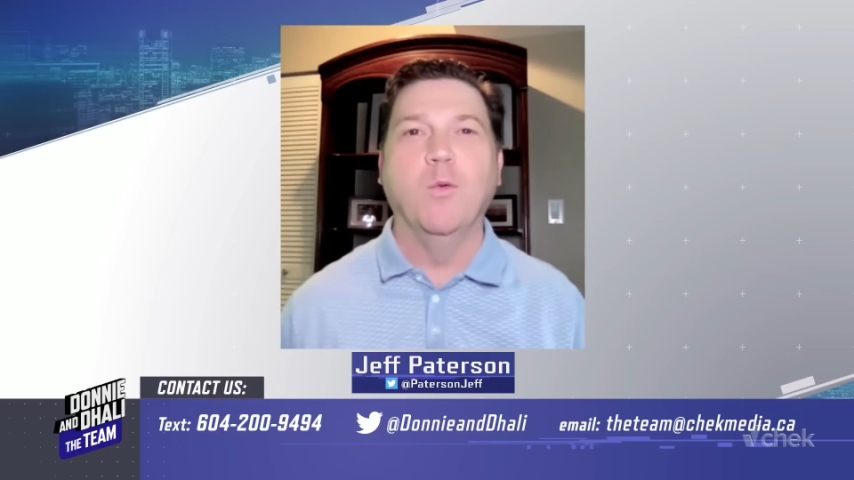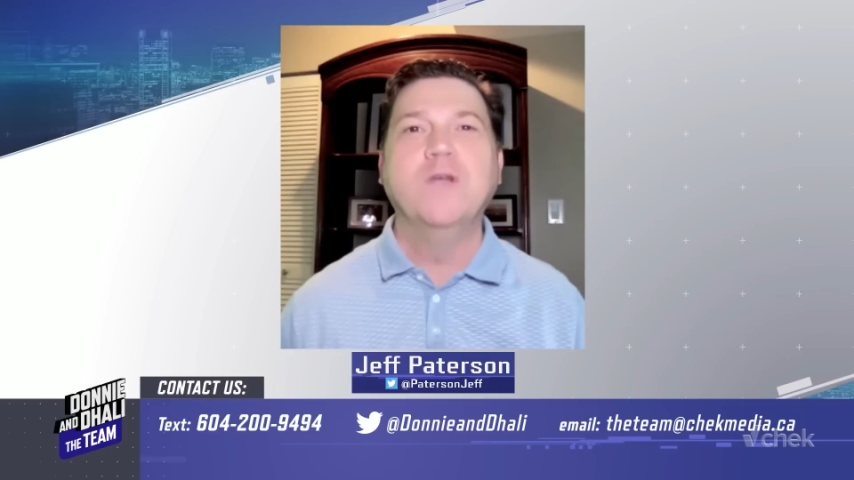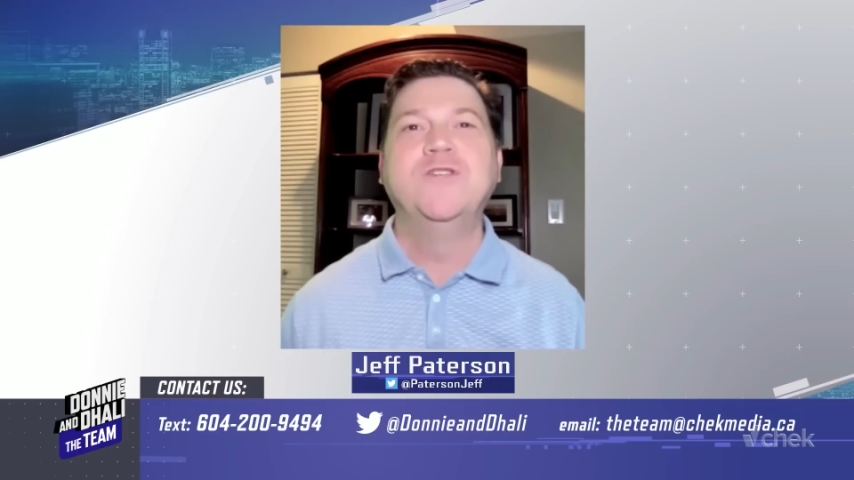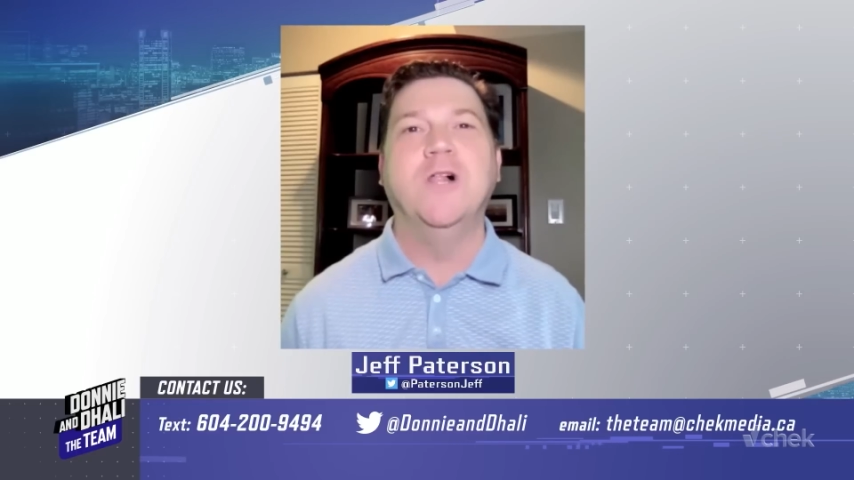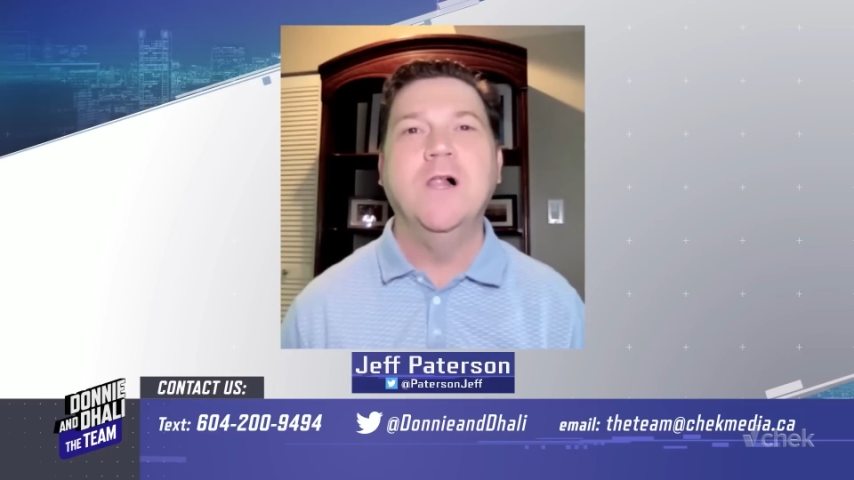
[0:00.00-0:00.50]
the
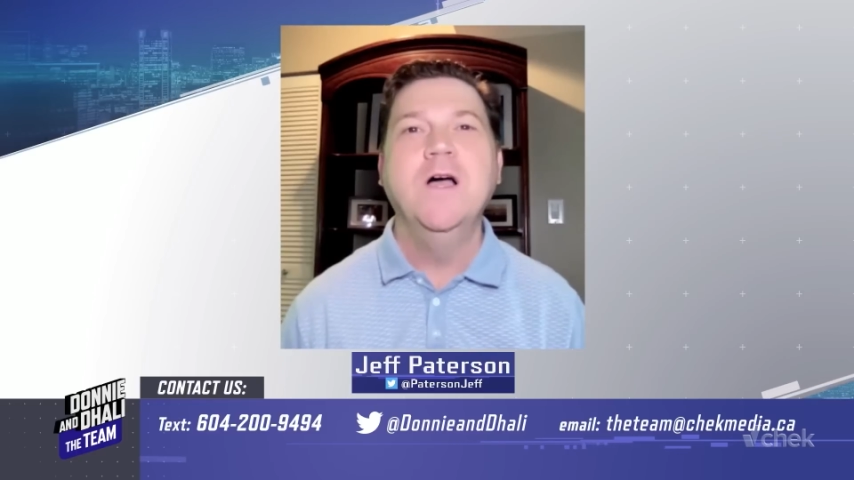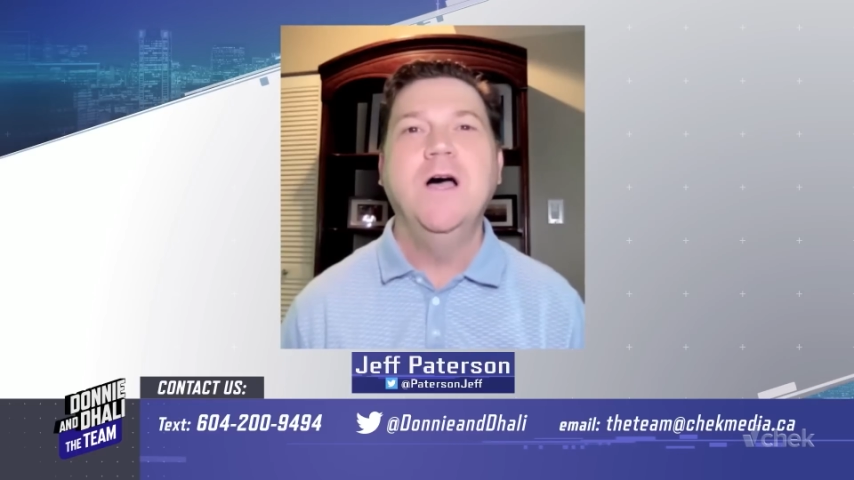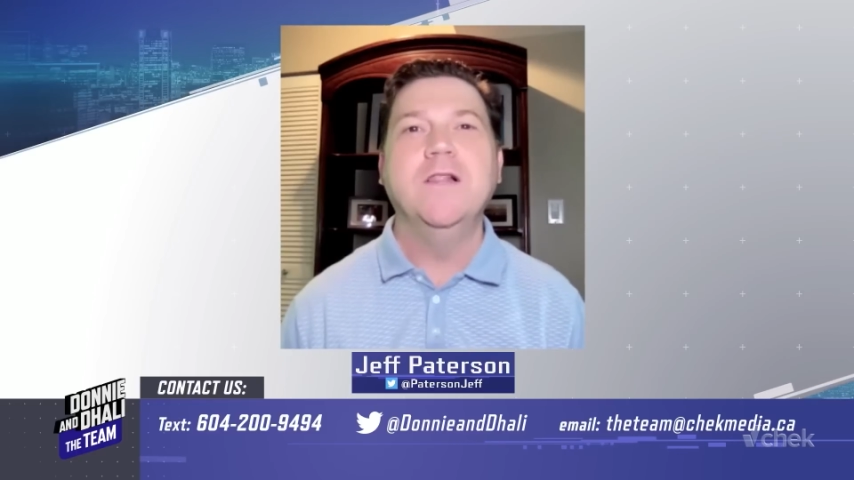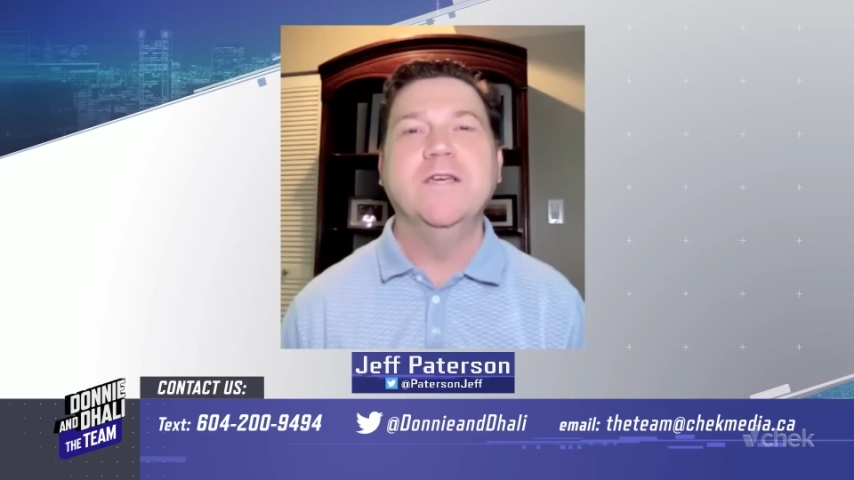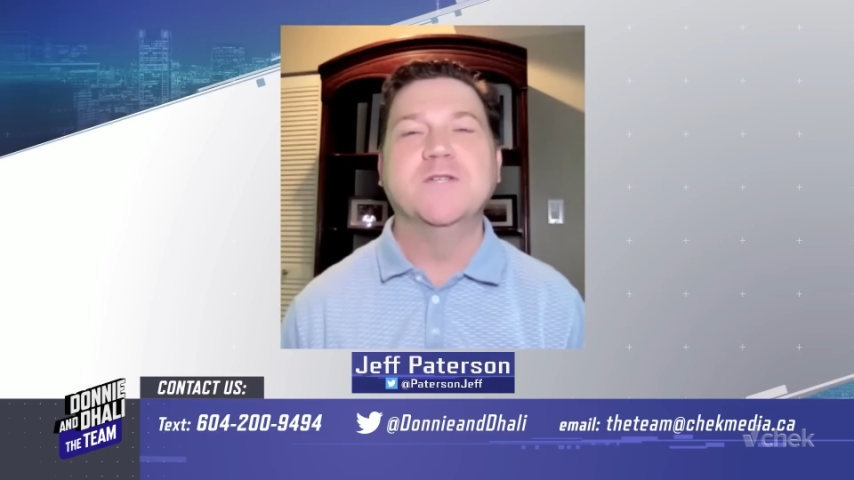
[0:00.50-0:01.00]
original
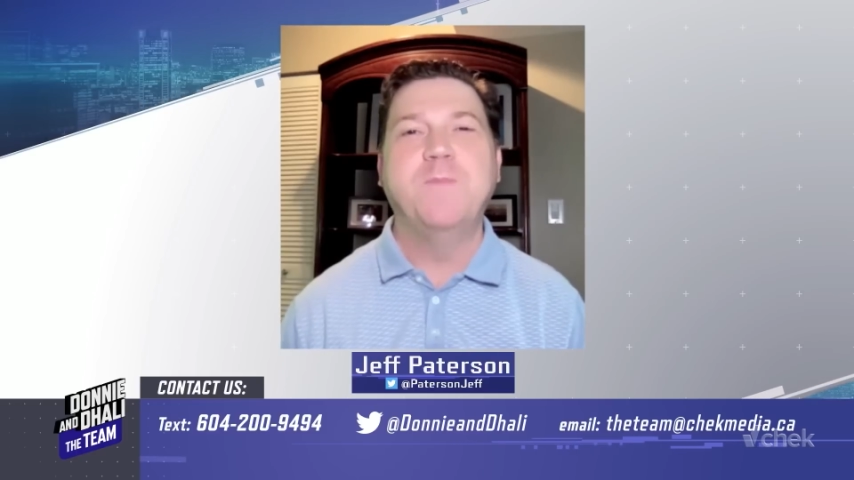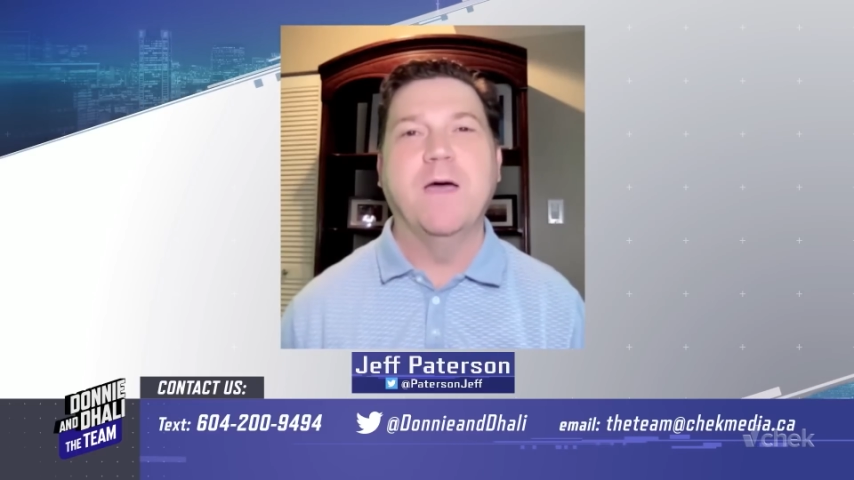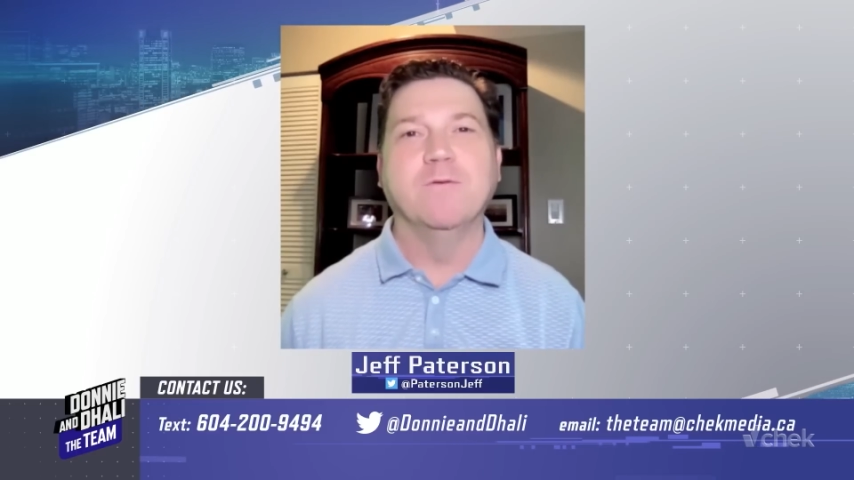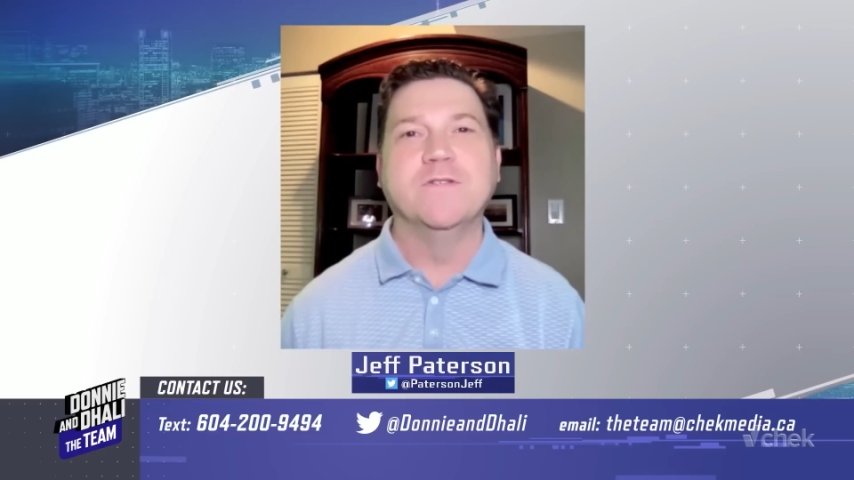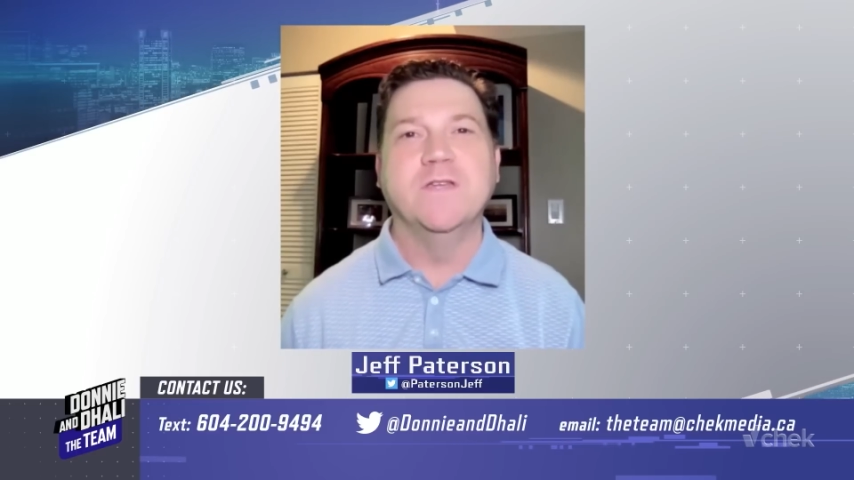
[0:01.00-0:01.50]
Elias
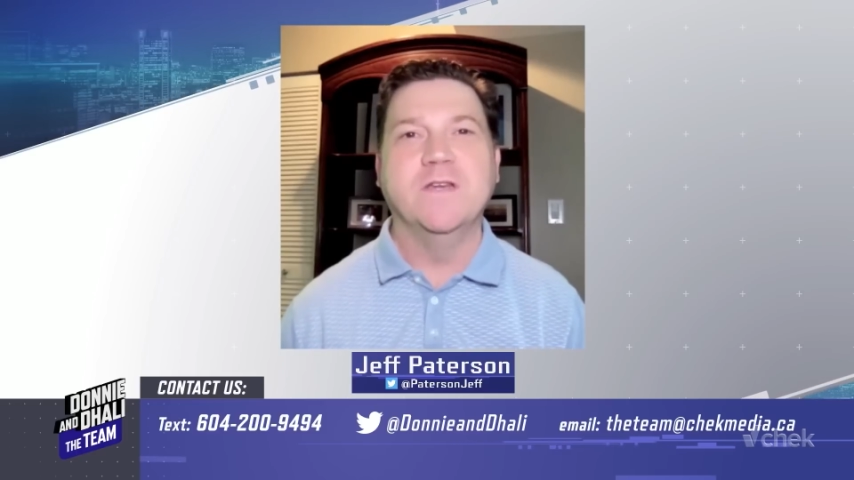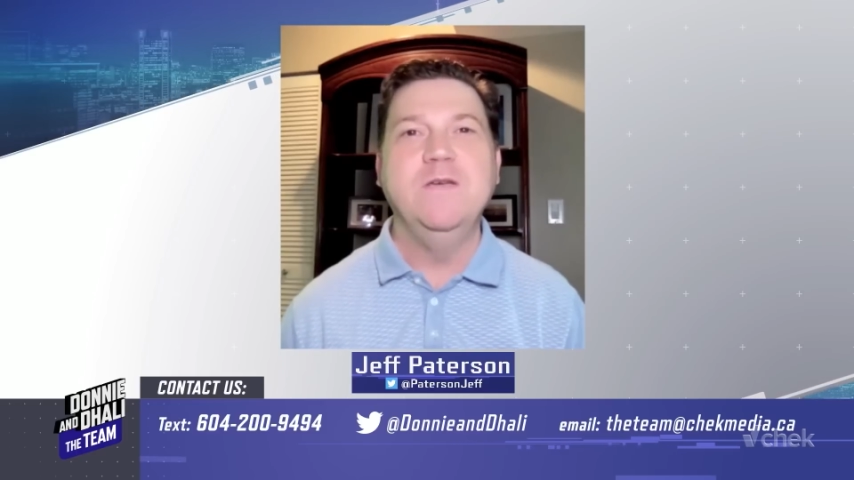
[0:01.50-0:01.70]
Pettersson,